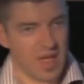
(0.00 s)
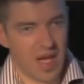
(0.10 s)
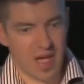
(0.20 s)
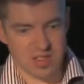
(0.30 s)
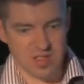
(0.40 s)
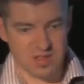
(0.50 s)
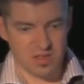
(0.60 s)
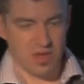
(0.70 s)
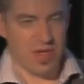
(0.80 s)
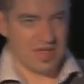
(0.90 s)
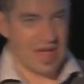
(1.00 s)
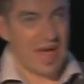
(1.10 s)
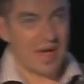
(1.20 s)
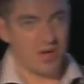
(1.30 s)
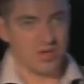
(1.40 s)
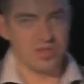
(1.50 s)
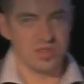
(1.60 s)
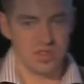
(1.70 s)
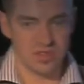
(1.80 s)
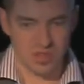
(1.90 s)
as an add-on to
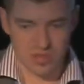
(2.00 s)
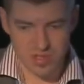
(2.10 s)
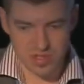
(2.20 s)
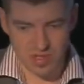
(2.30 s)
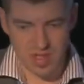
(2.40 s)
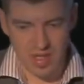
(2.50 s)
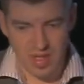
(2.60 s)
the solution.